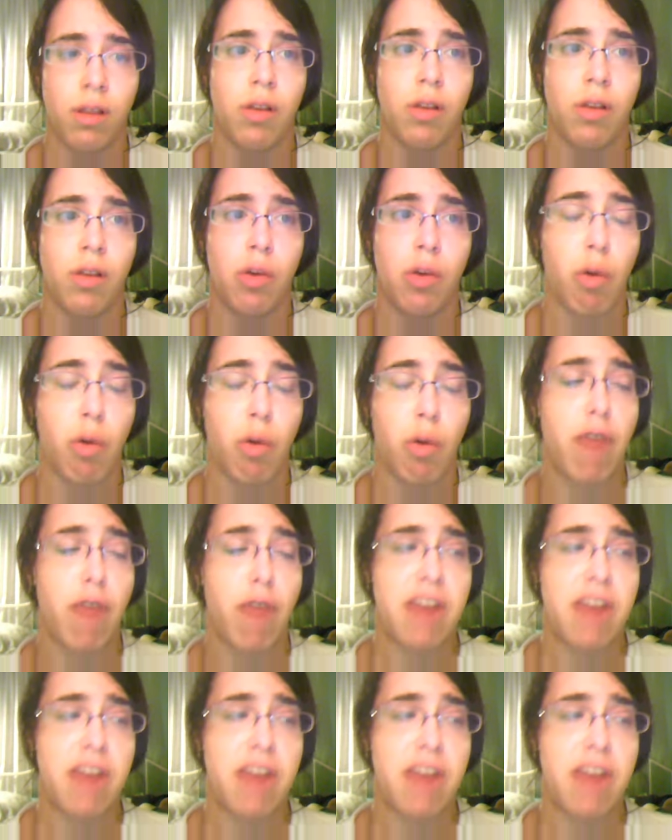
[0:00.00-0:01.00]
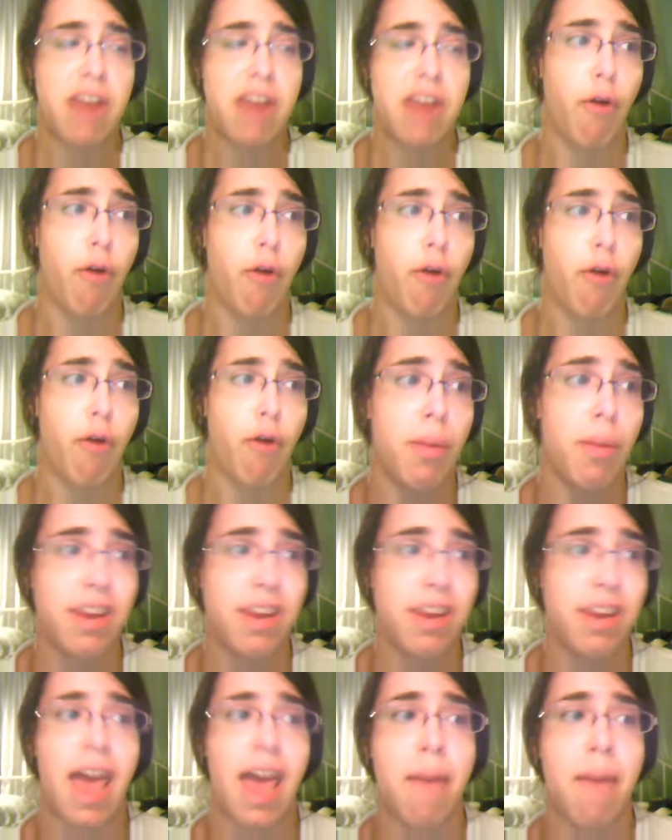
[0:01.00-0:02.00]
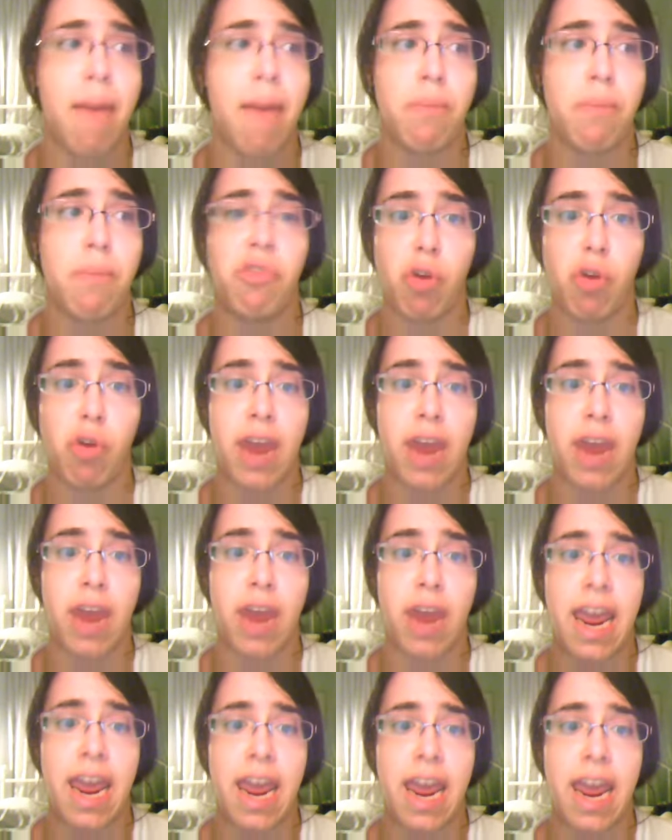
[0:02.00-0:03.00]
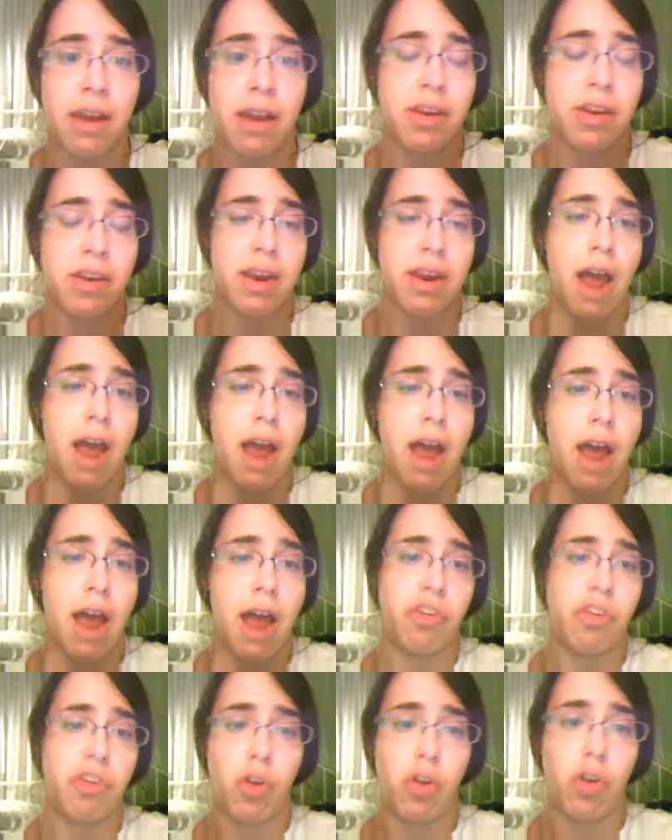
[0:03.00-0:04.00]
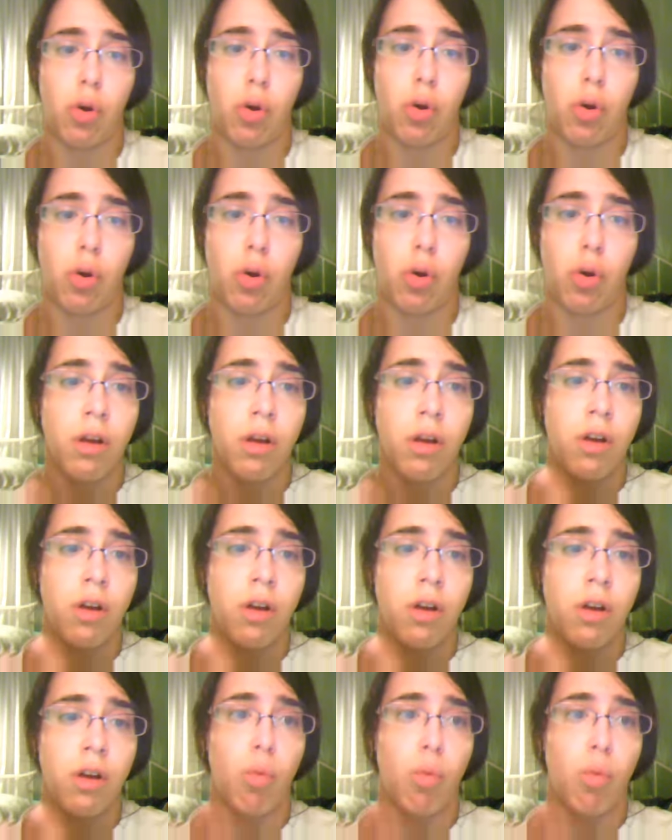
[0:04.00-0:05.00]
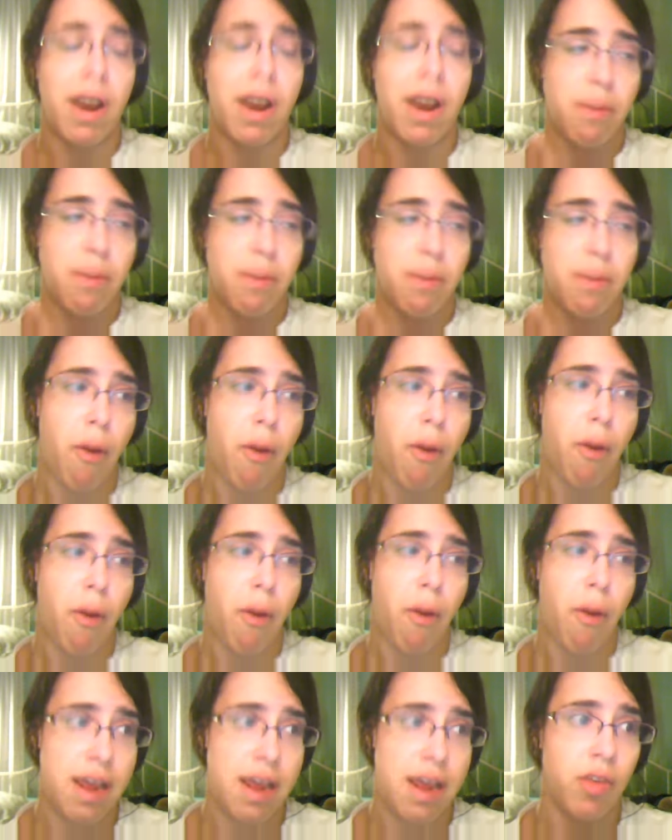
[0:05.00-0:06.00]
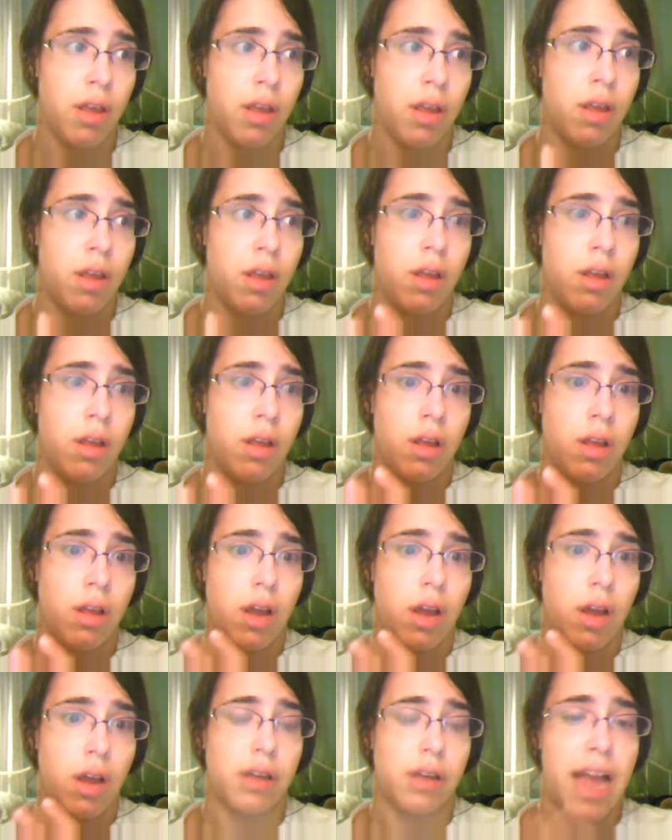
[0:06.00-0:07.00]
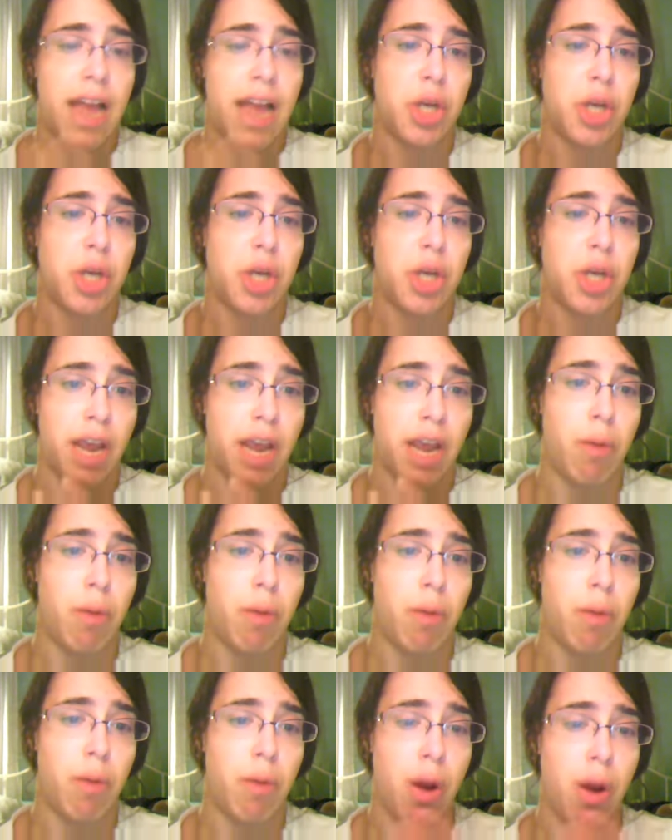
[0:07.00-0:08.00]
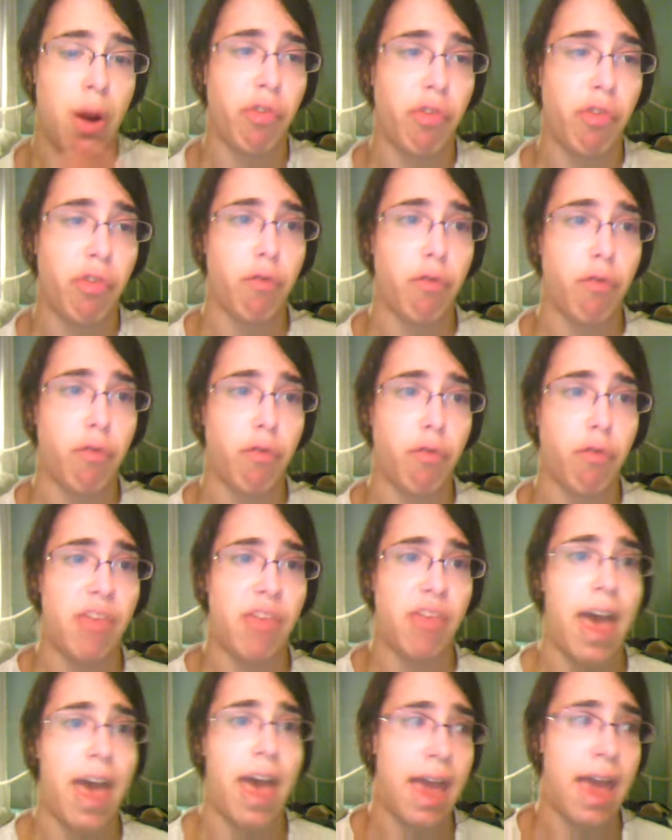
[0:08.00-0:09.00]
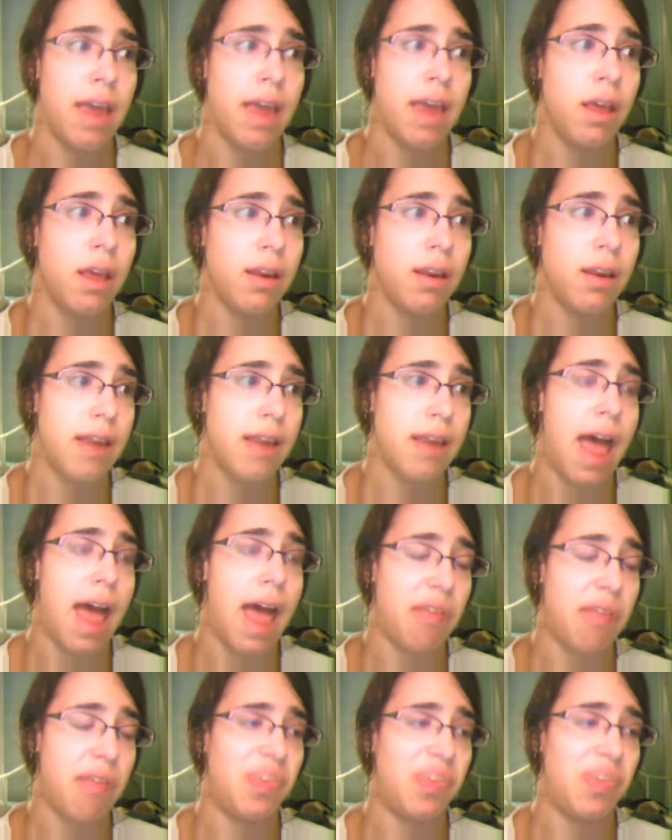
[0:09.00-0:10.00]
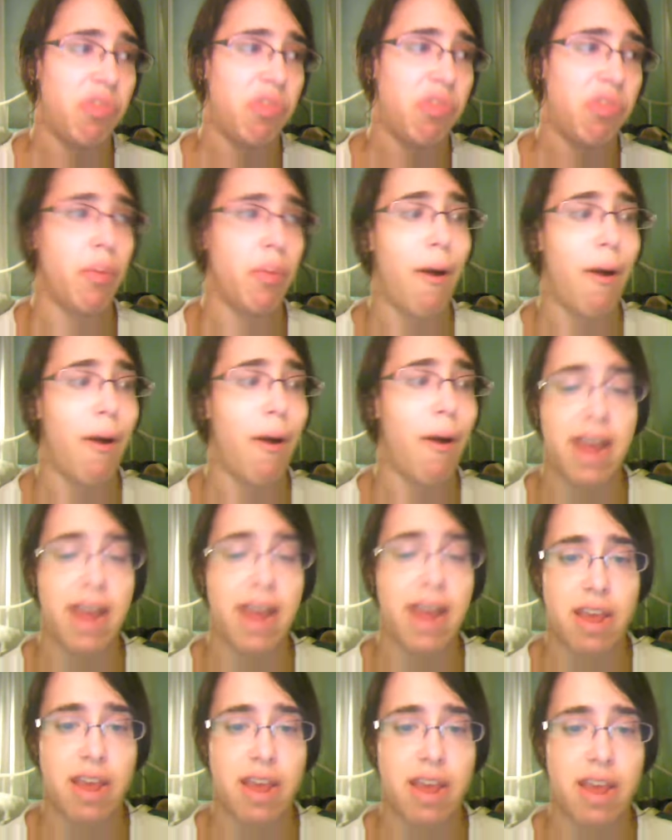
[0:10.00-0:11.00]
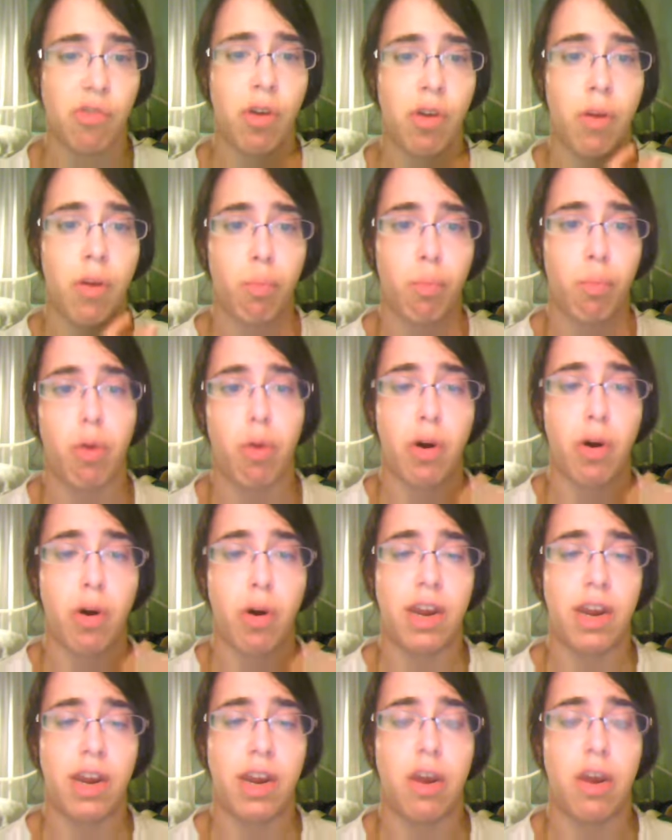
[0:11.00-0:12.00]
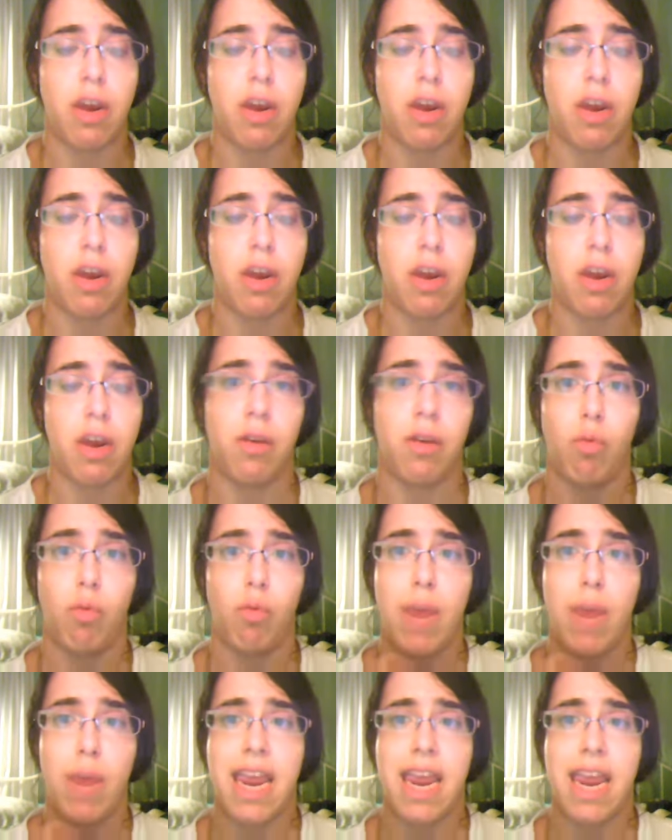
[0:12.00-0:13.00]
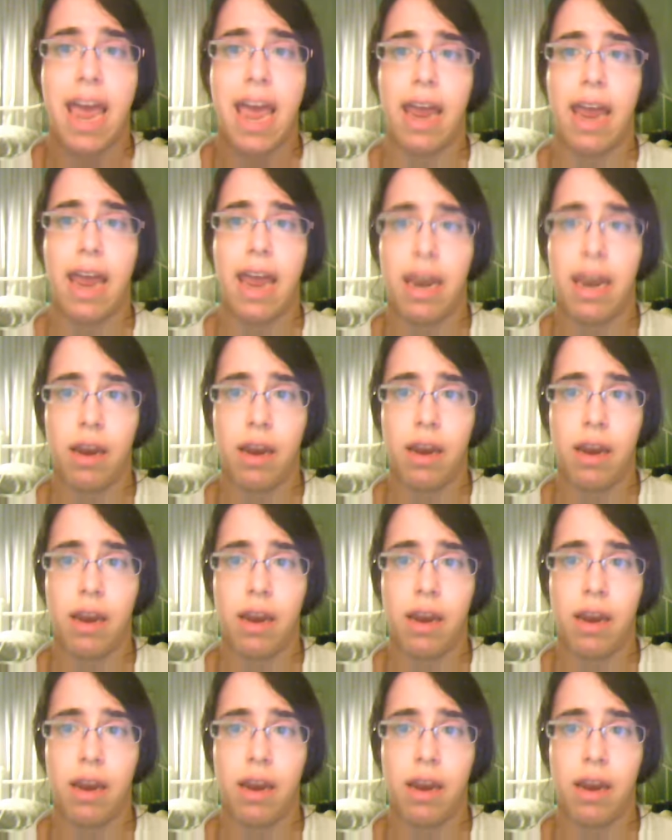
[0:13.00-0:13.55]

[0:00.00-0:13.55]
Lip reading: we're free to affirm that Mr. Cain did not do what the parties alleged, and we are also free to say that since the parties broke the agreement, we can